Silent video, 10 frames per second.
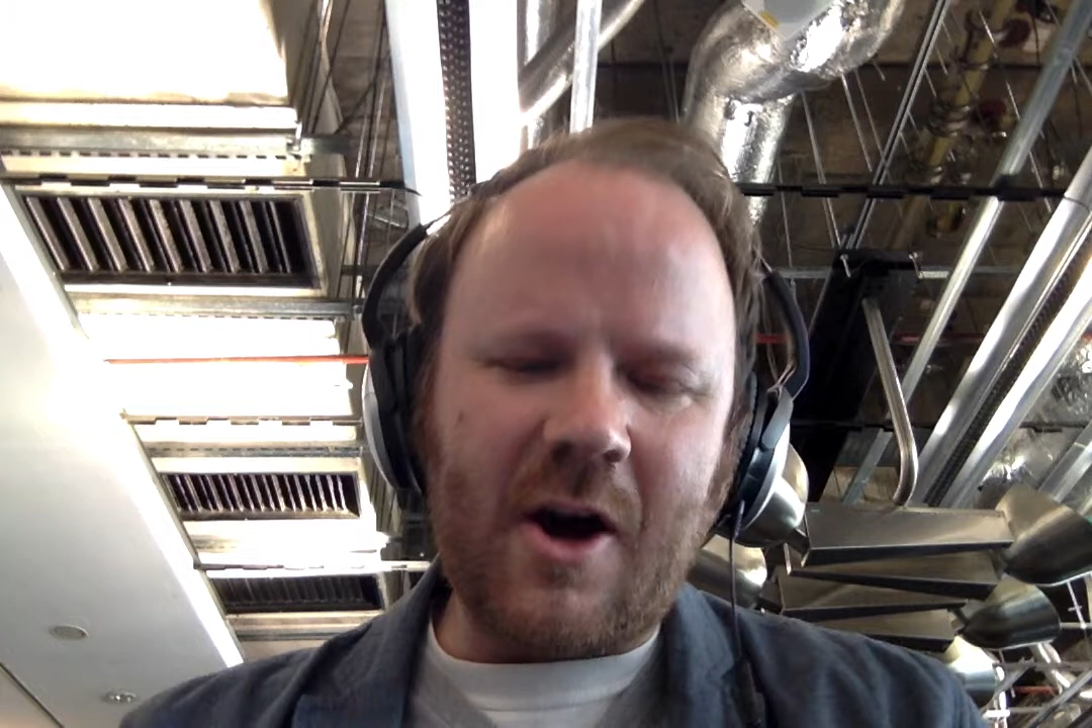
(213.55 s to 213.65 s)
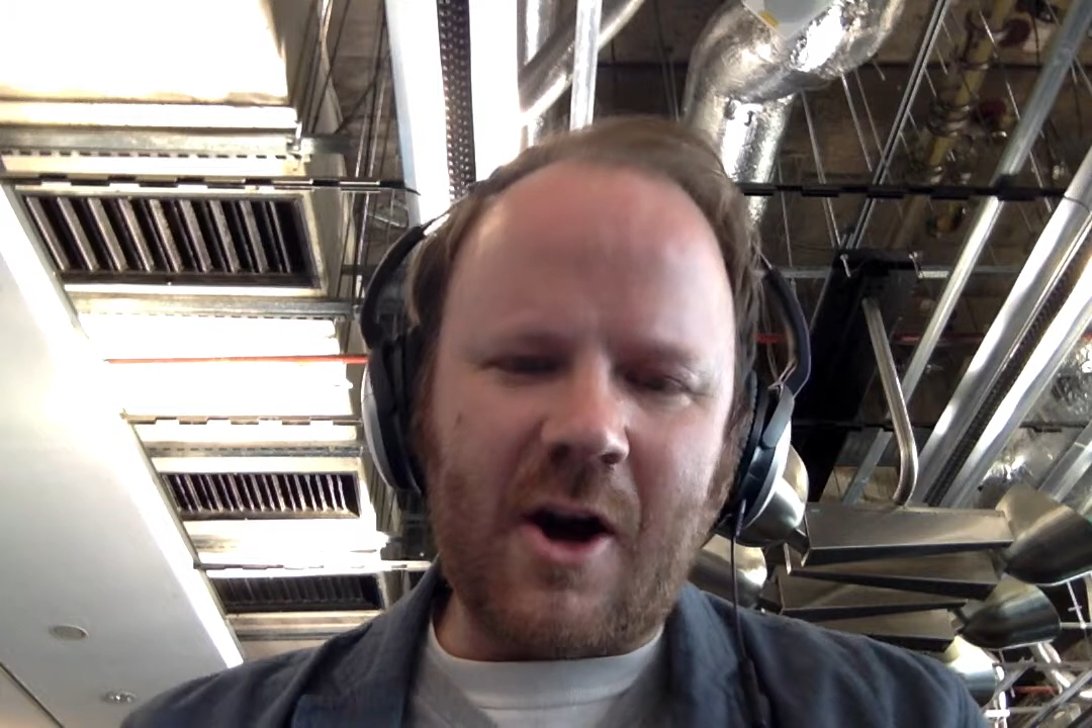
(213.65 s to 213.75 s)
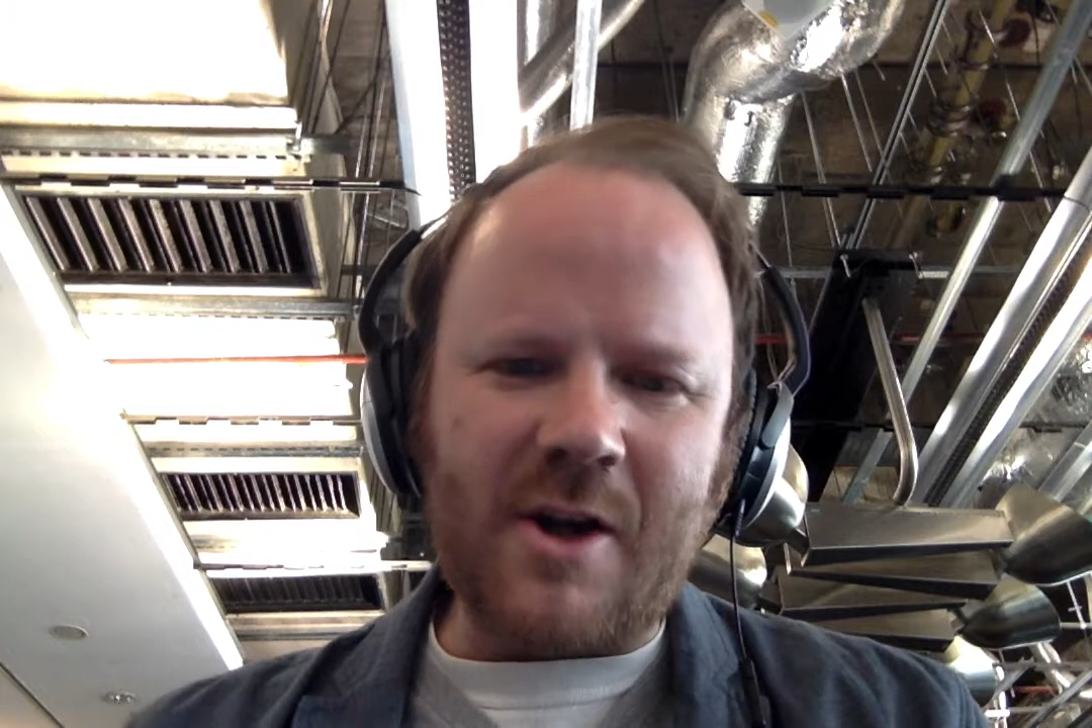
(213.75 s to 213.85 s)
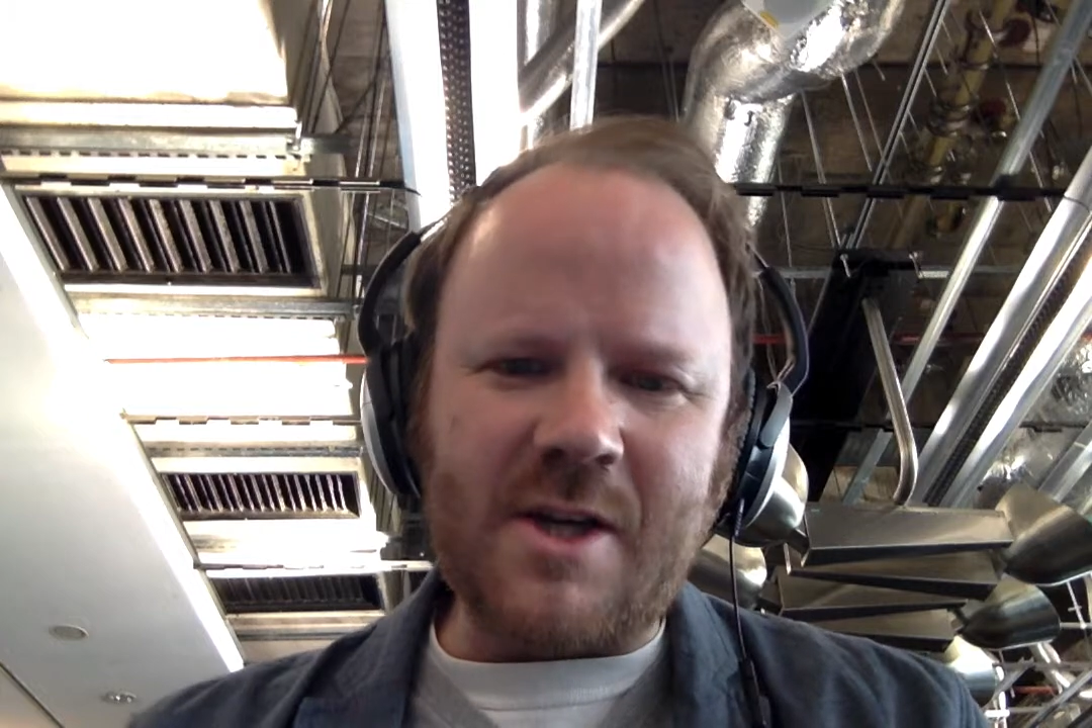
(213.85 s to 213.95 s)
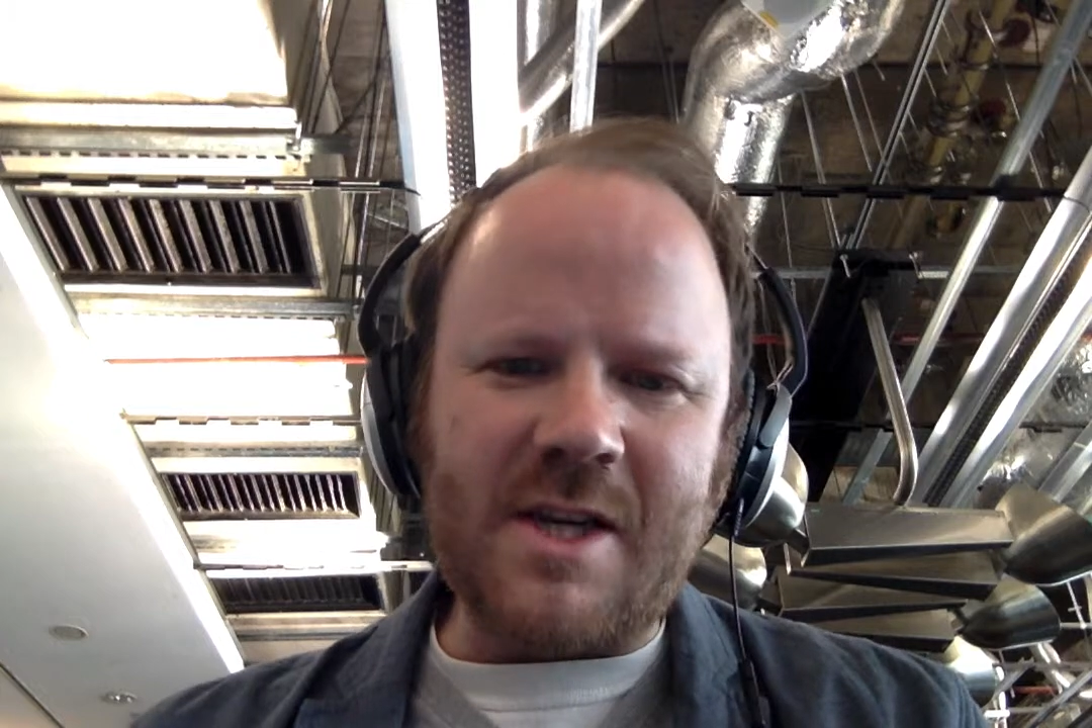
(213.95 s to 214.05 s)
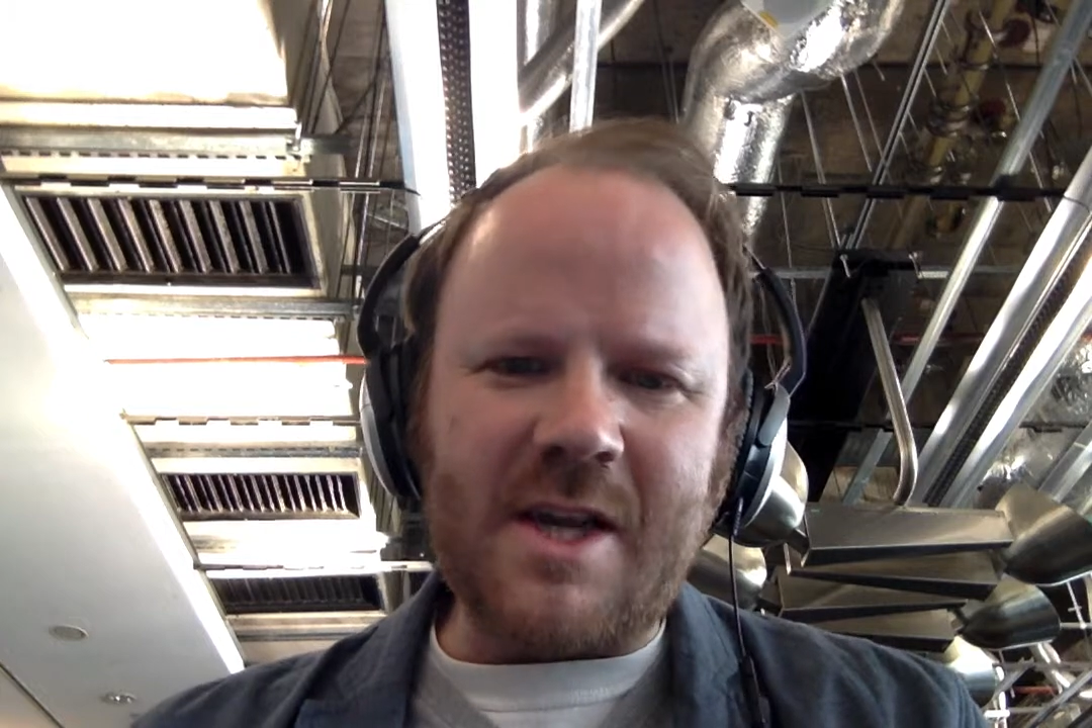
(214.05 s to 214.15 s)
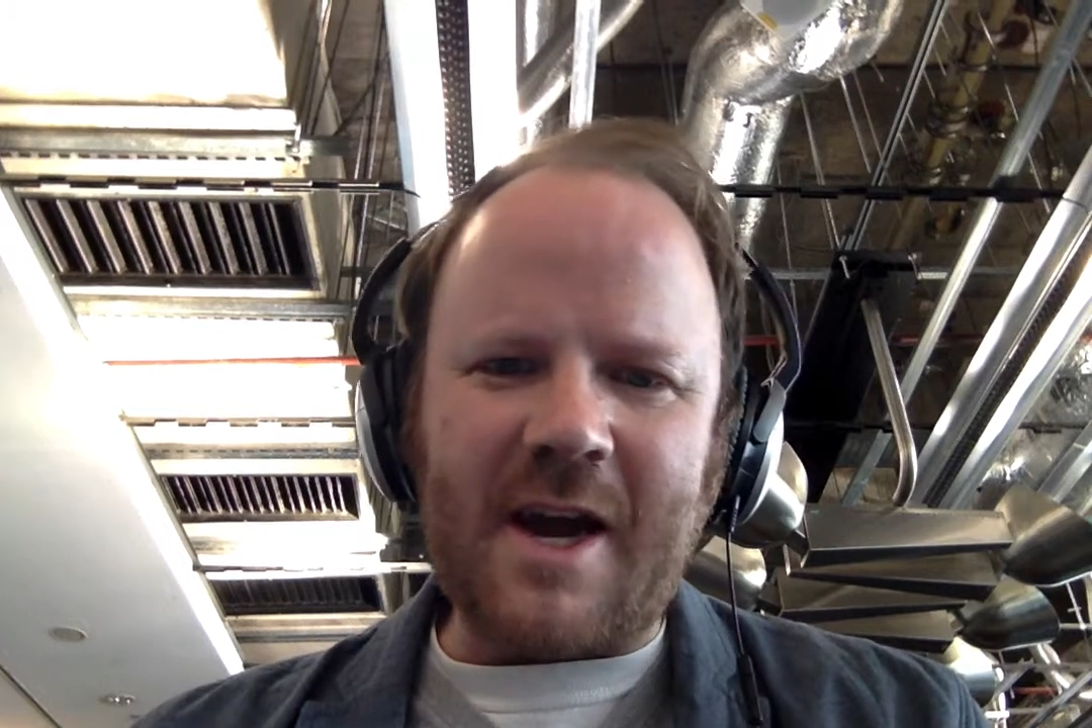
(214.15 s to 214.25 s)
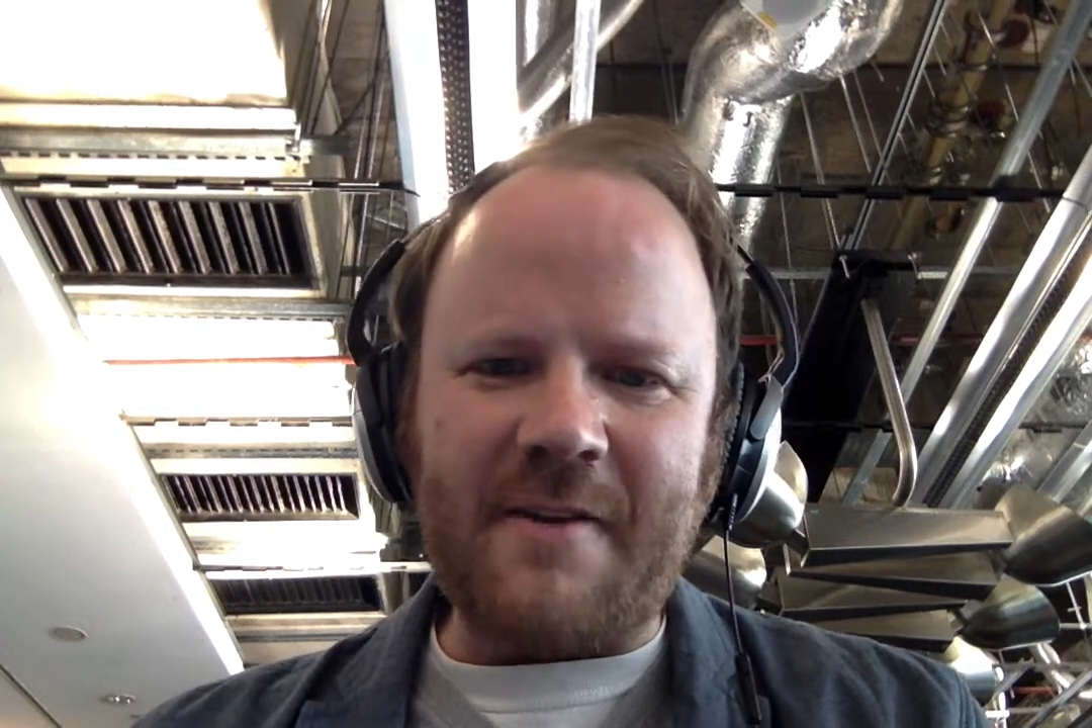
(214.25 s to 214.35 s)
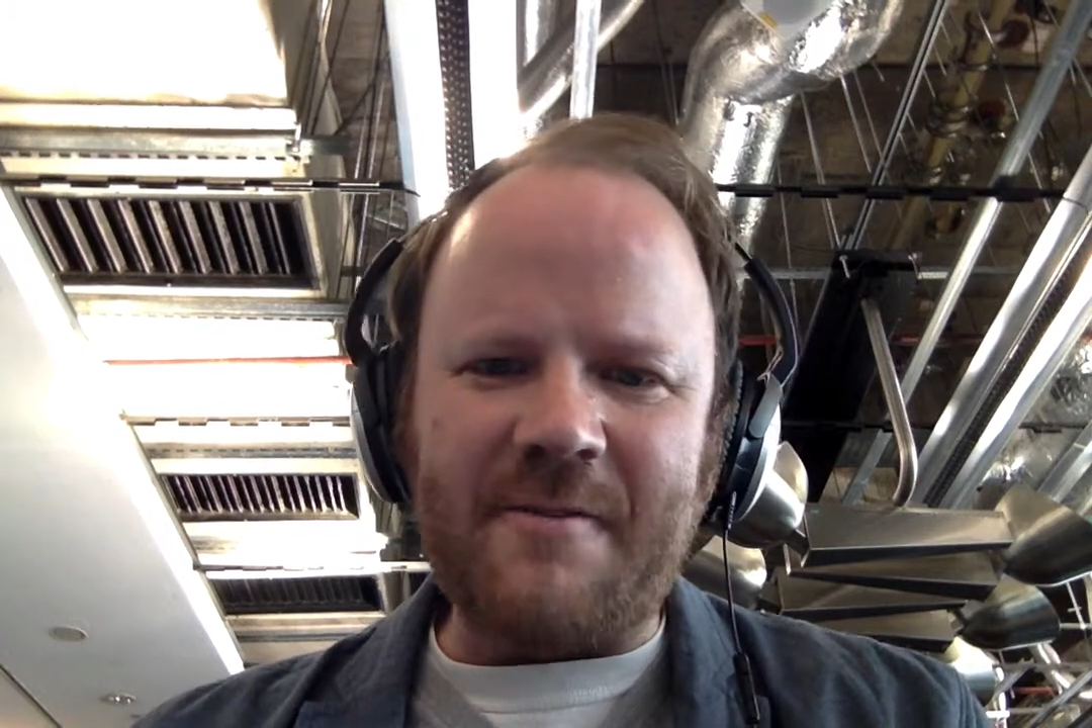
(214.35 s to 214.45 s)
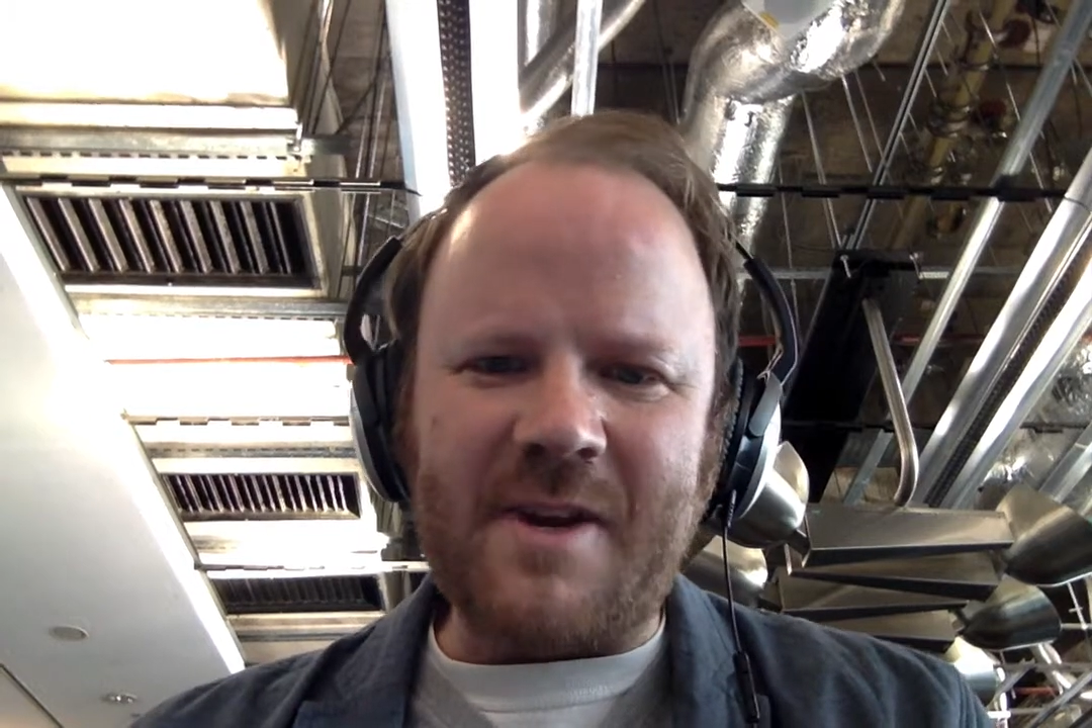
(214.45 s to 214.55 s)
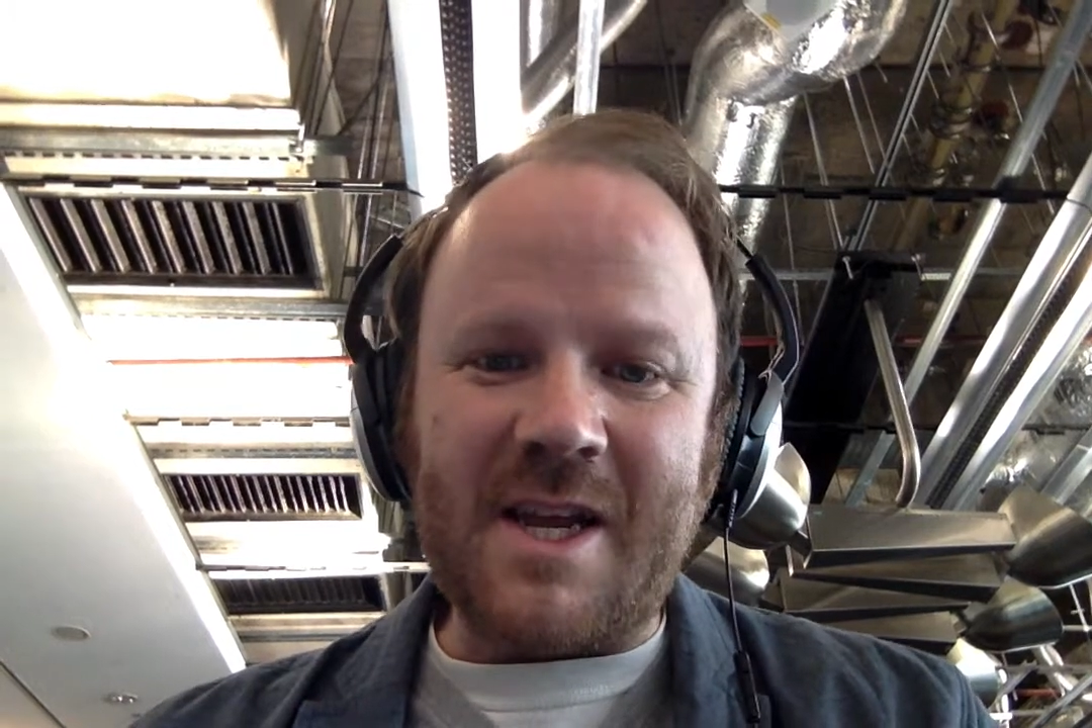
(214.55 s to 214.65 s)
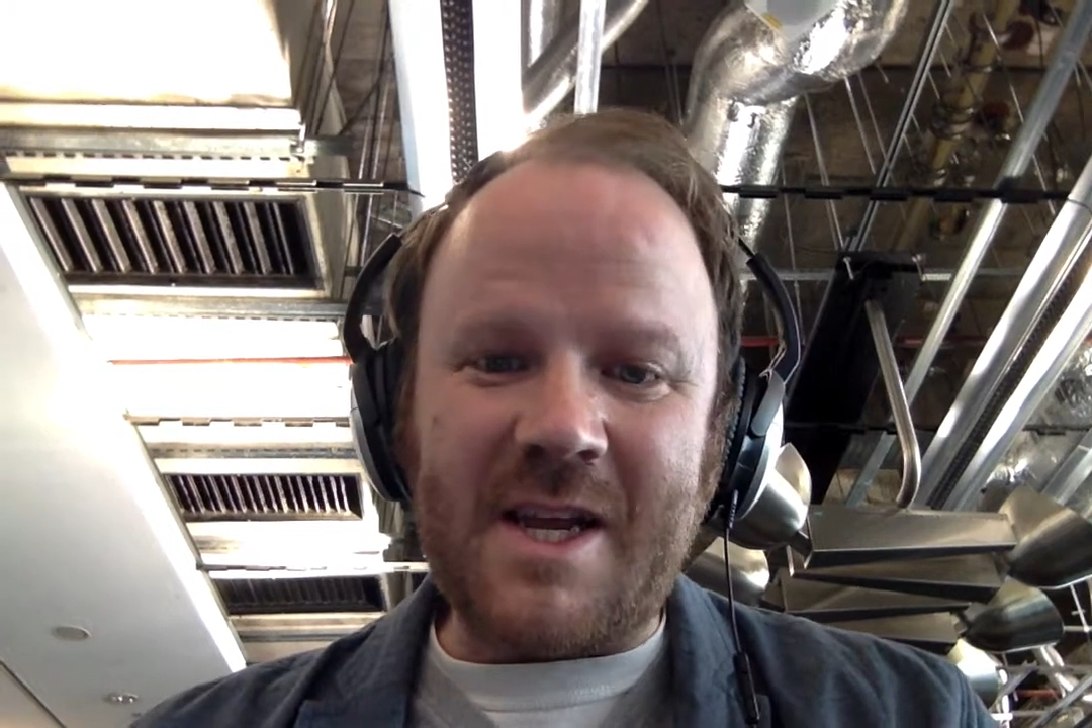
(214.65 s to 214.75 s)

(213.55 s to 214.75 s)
RTF and